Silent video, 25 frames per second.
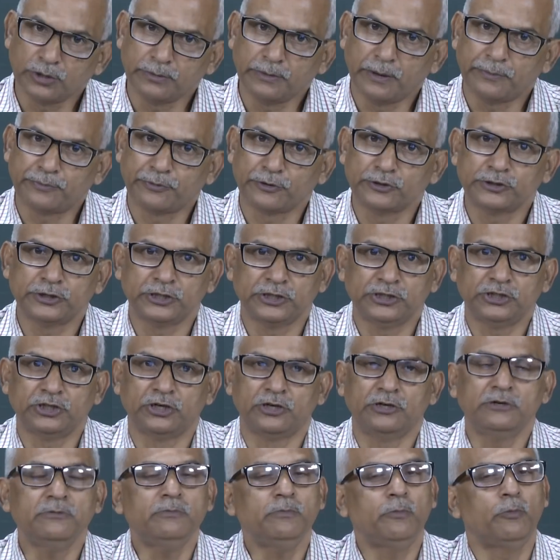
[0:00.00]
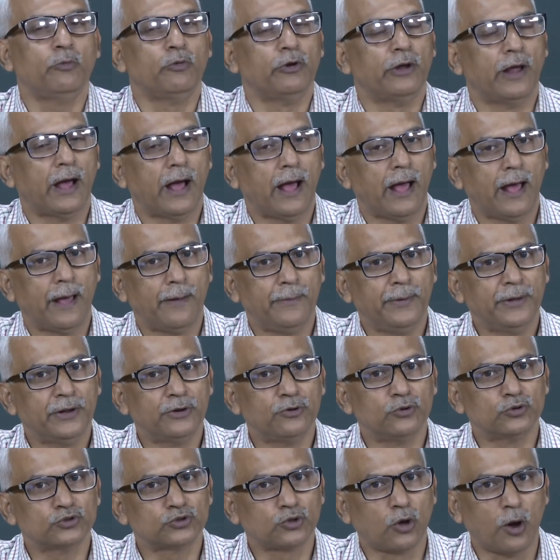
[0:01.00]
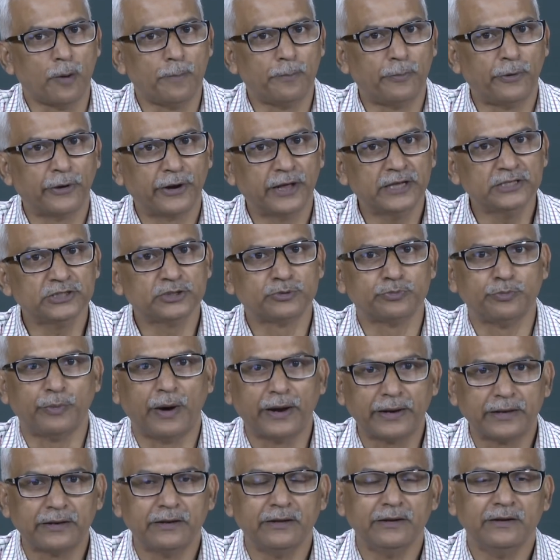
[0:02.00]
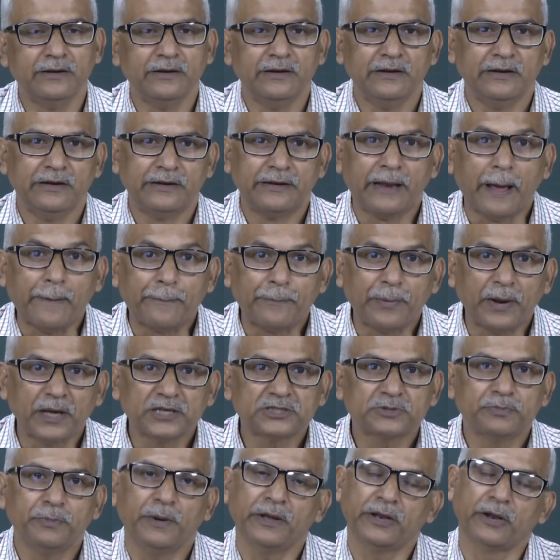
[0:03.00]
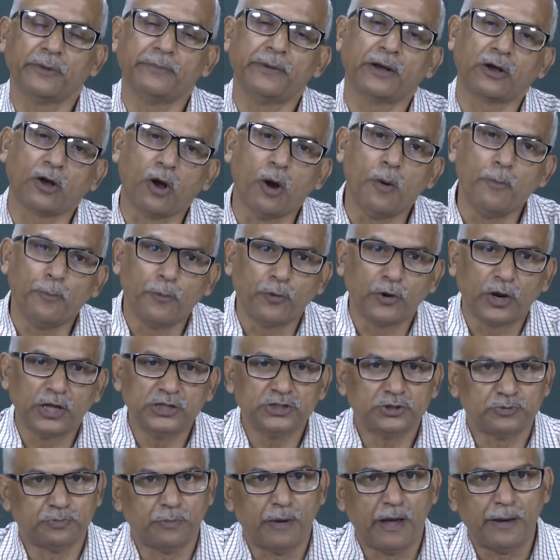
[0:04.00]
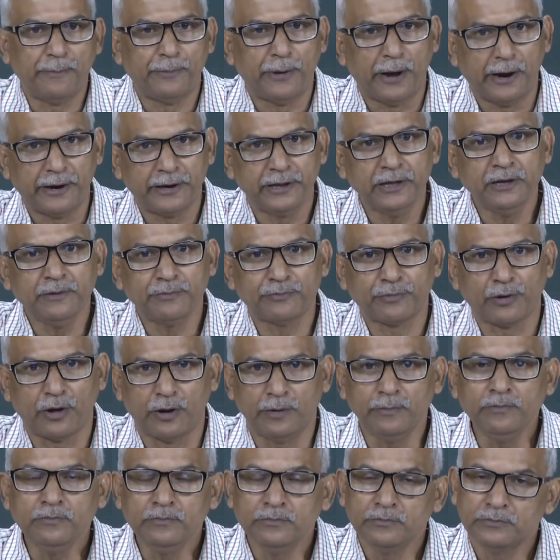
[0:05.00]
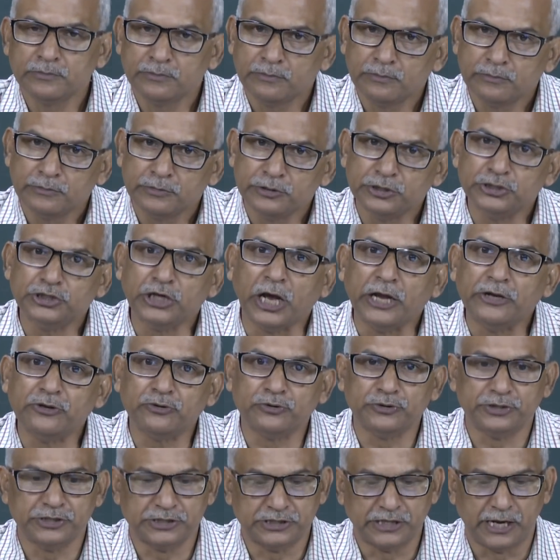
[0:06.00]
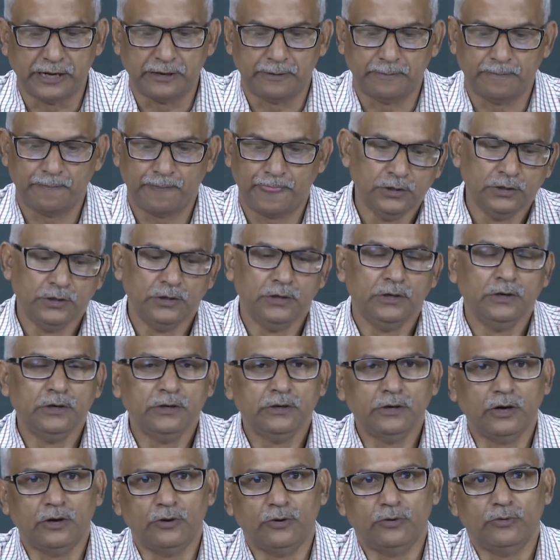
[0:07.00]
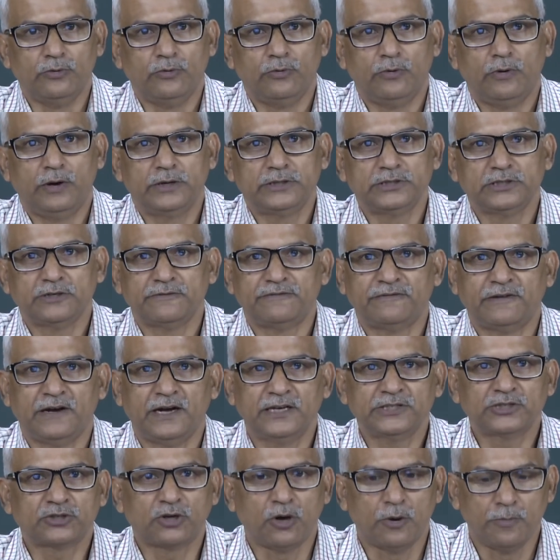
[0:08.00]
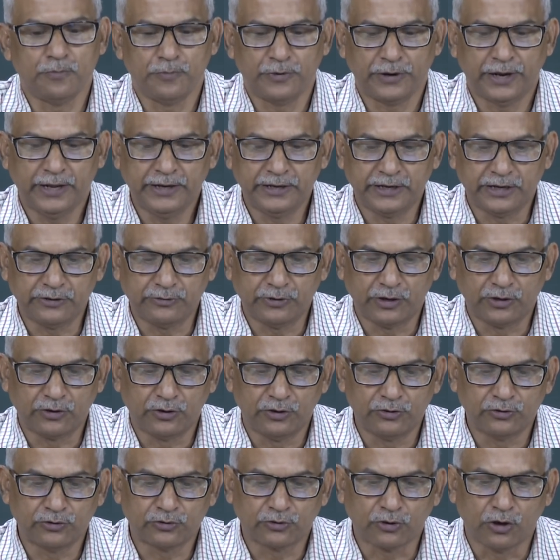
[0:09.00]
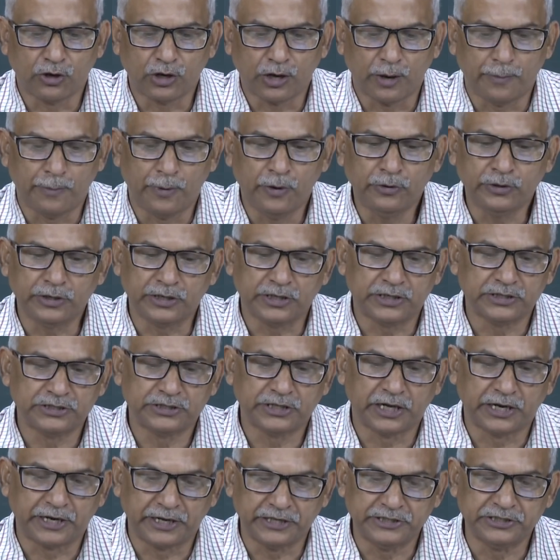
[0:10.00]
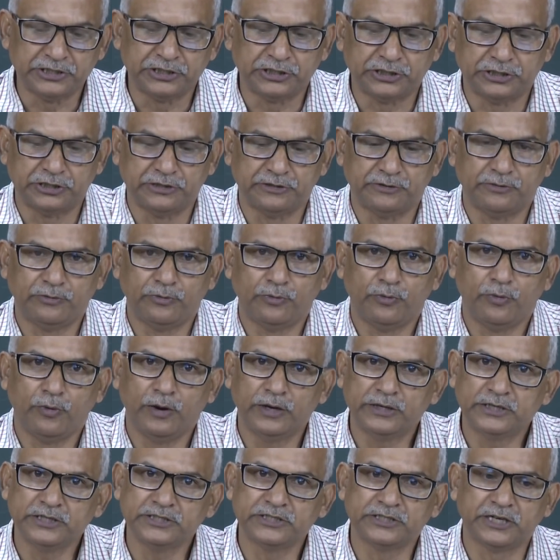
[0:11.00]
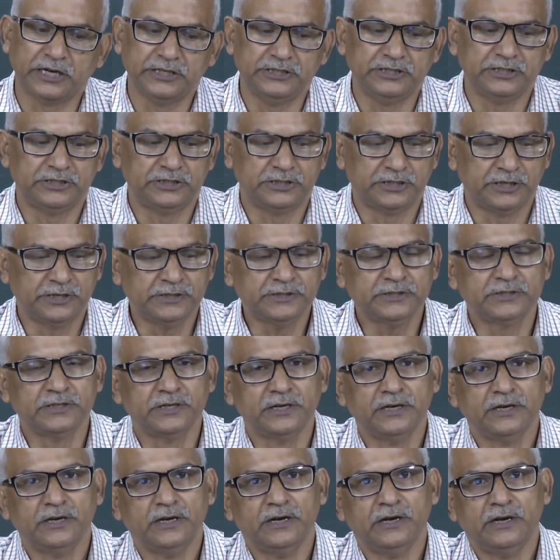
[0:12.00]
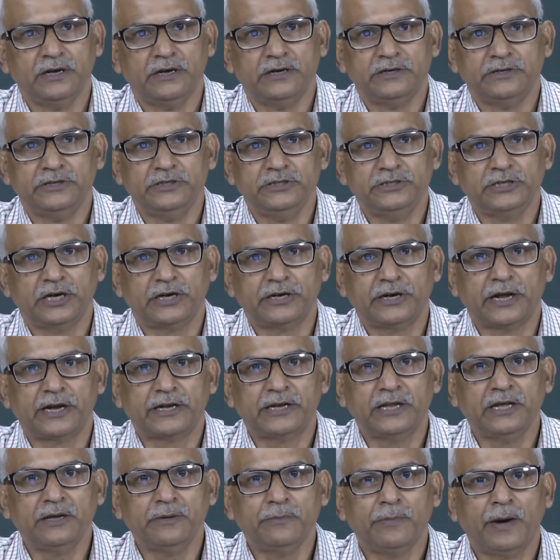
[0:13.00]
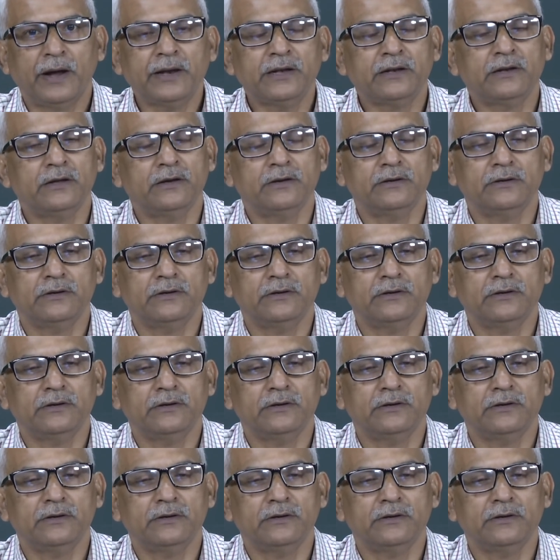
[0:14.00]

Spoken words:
the processor we are having those components, but the placement of the components may vary from design to design. Now, what is the first component that we are going to talk about? It is the register. What is registers? These are nothing but